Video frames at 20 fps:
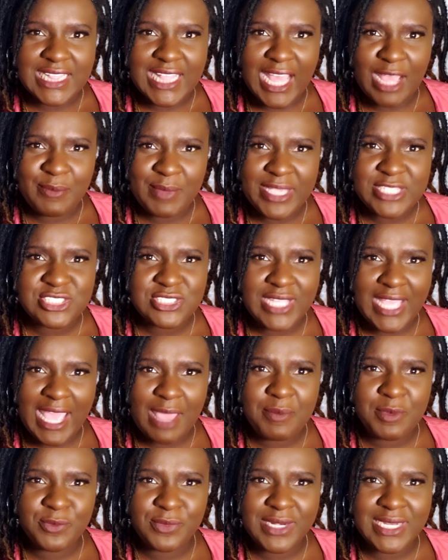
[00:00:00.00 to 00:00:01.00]
I'm actually
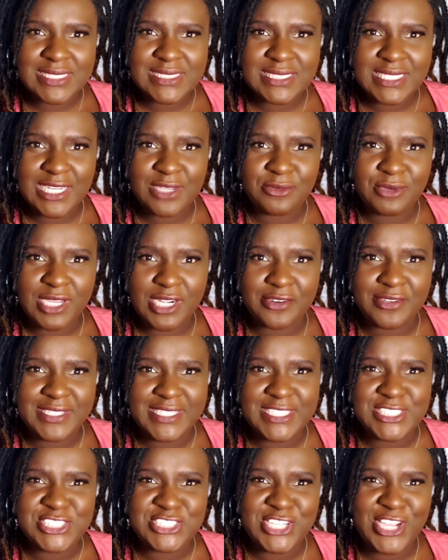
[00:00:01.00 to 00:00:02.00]
happy when I see that watery
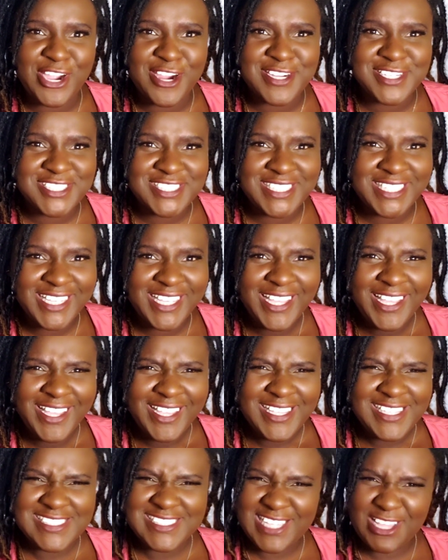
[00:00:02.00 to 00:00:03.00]
discharge.
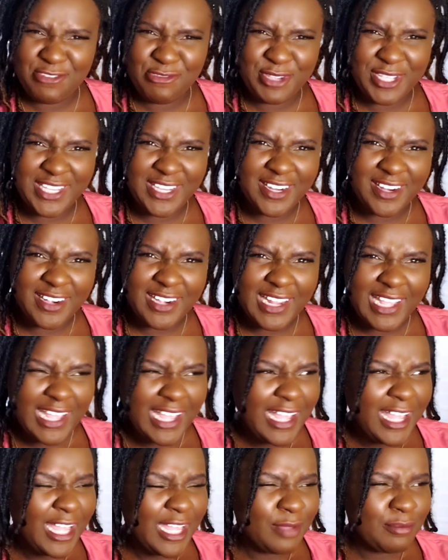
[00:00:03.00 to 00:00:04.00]
Is that weird?
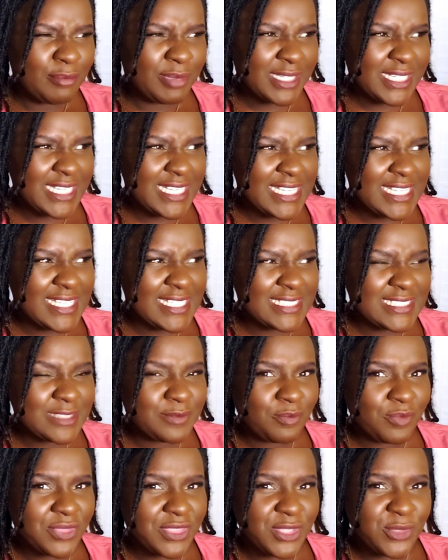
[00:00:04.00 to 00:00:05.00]
Because
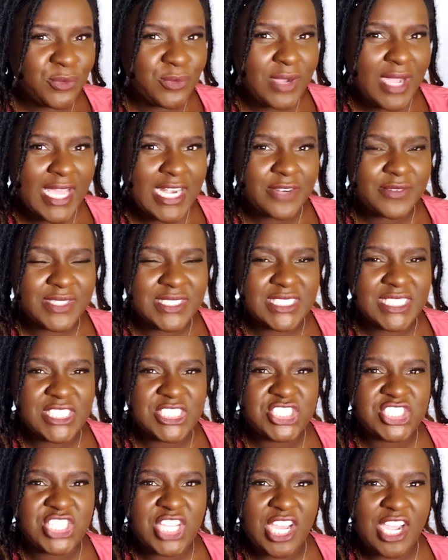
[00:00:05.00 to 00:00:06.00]
the watery
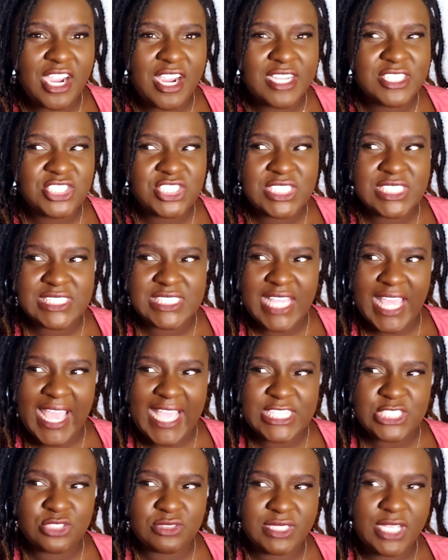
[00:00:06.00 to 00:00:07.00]
discharge is
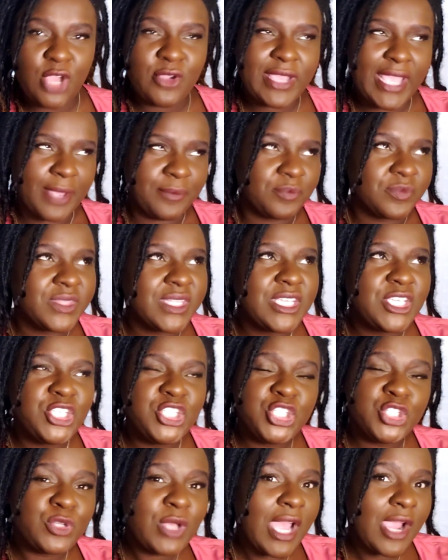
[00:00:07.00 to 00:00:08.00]
actually, okay,
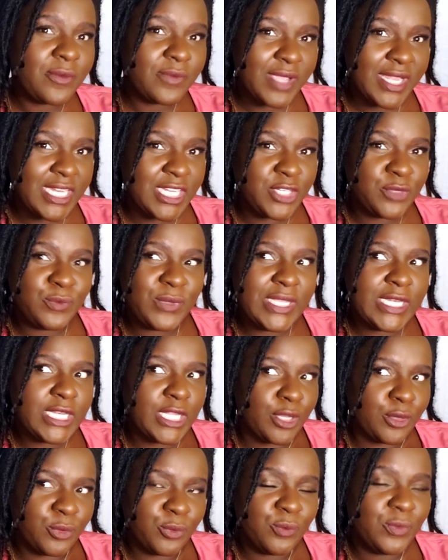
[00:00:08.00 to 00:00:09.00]
we
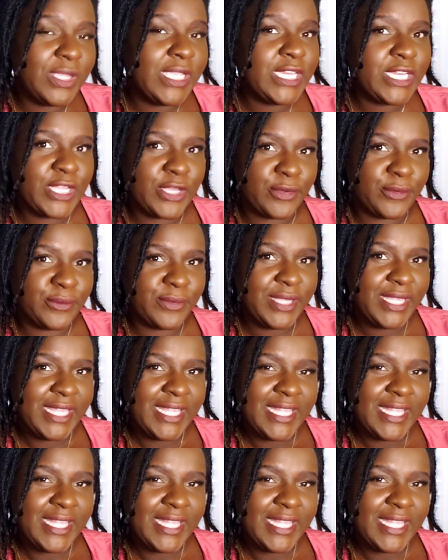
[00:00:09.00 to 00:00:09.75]
know